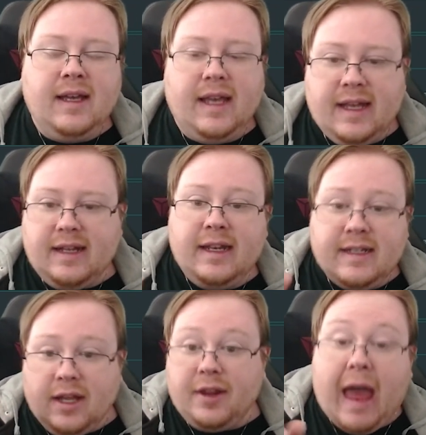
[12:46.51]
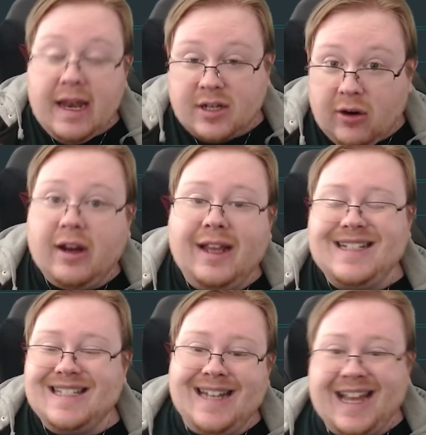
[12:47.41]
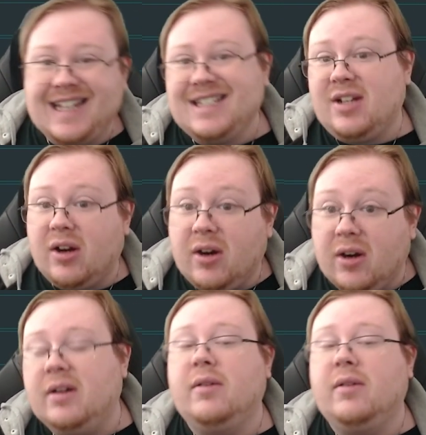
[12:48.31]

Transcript: Until that target's next turn,